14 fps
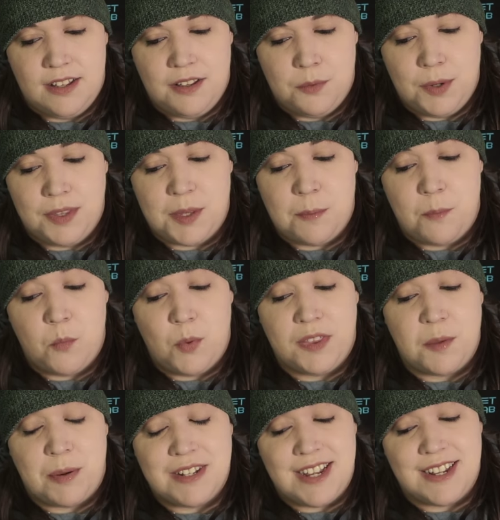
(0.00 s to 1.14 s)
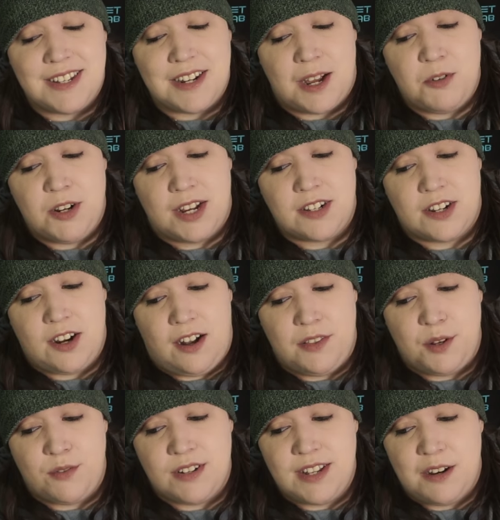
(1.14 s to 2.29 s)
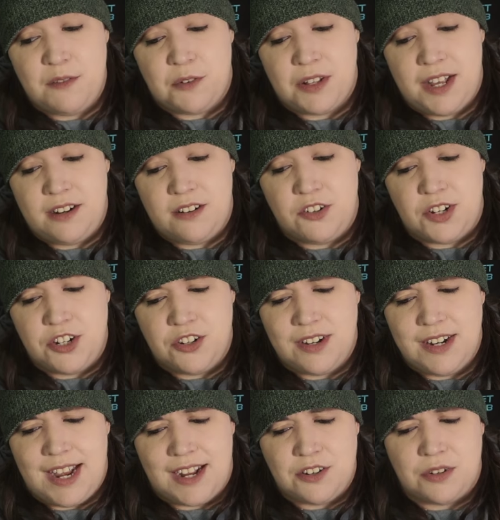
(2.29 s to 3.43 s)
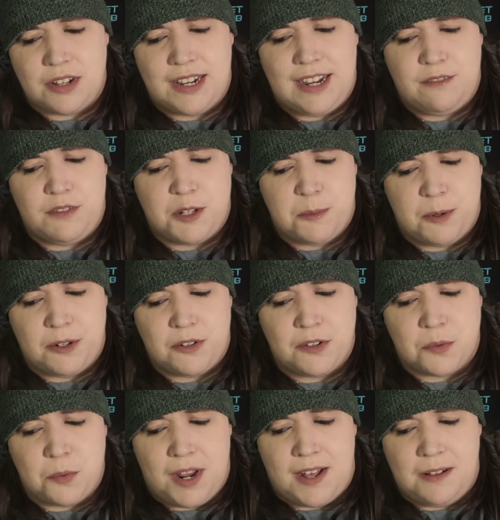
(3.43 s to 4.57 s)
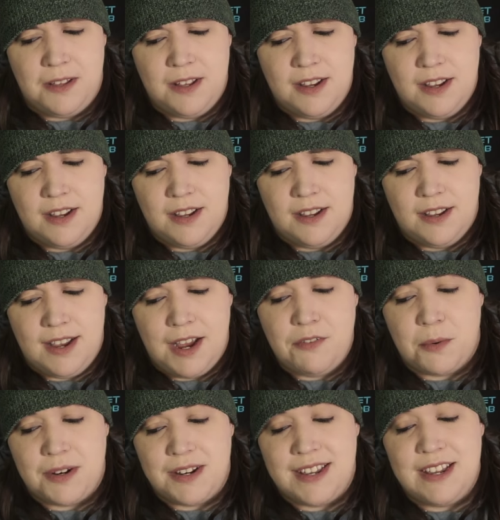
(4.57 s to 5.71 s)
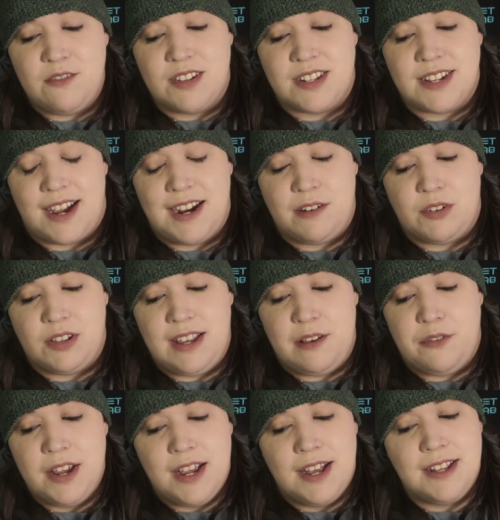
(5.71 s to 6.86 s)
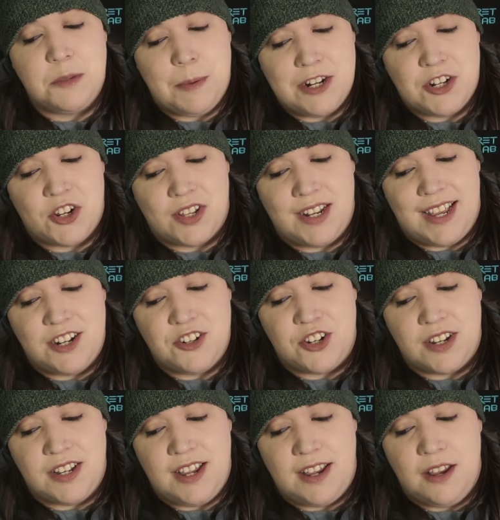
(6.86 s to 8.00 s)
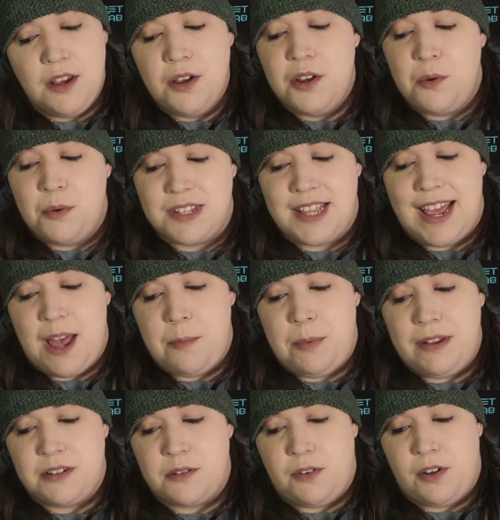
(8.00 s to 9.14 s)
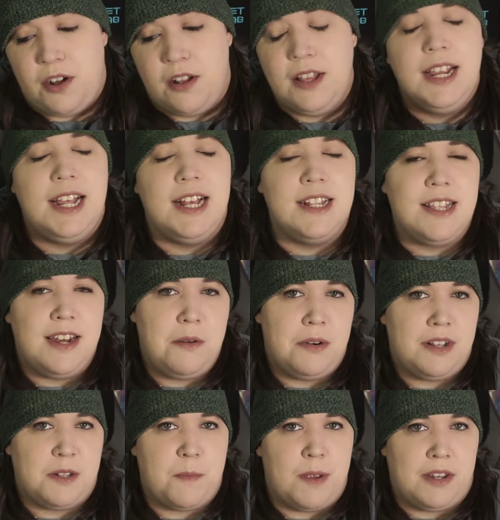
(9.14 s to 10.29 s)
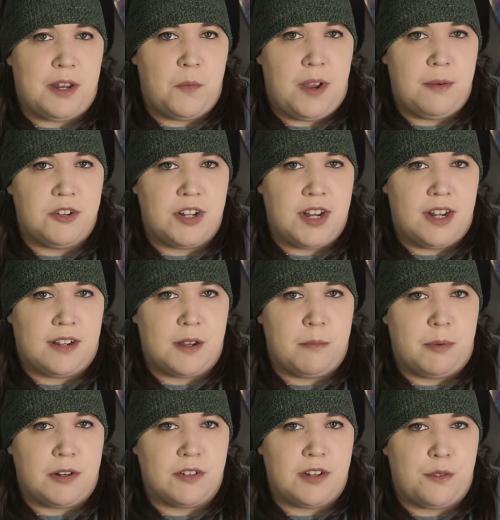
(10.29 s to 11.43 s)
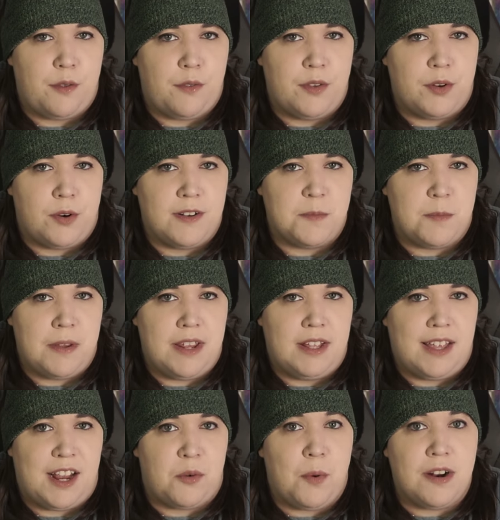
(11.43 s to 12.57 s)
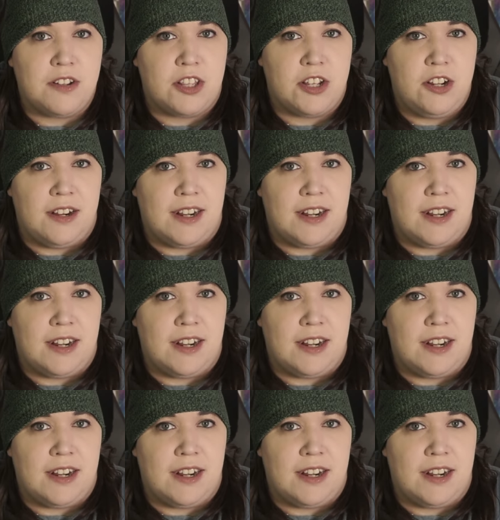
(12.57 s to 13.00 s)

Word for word: With the, with the possessed object gone, the resentful energy should naturally have dispersed as well. Everyone heaved a sigh of relief, especially Lan Jingyi, who was the happiest of all. Is anyone expecting Wei Wuxian to come bursting through the doors, being like, "Where's the hook?